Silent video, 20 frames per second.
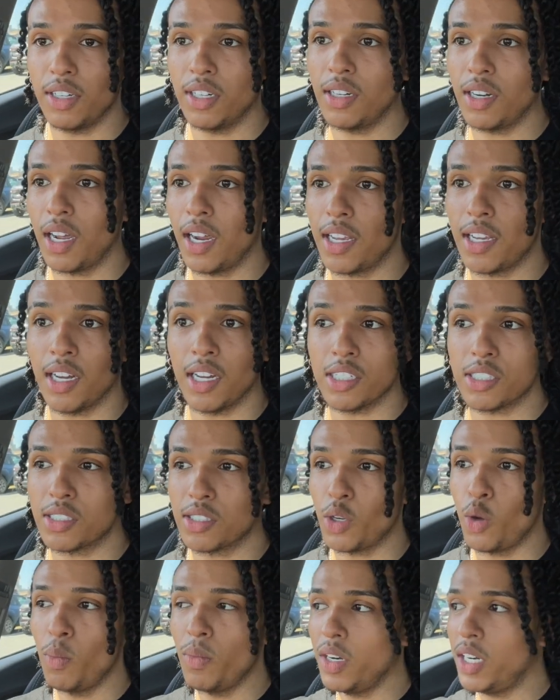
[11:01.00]
I got
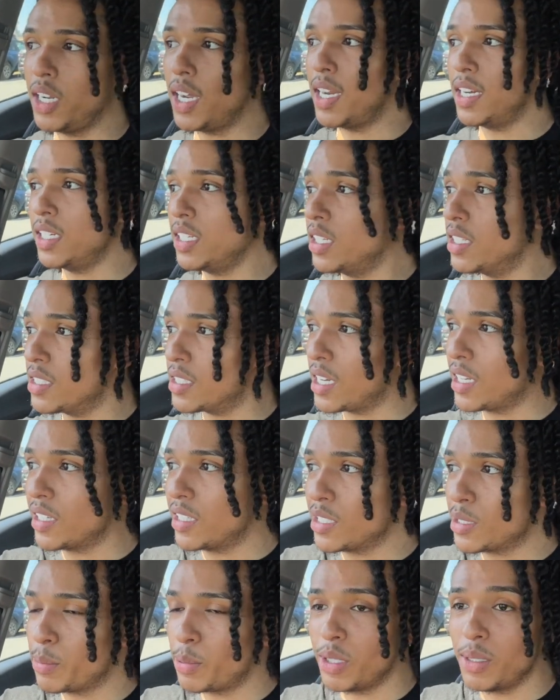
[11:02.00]
so many ideas at
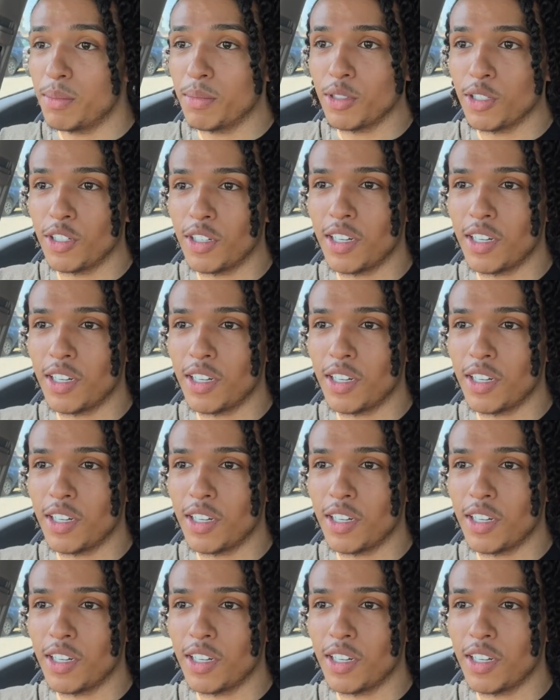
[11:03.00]
this point, bro.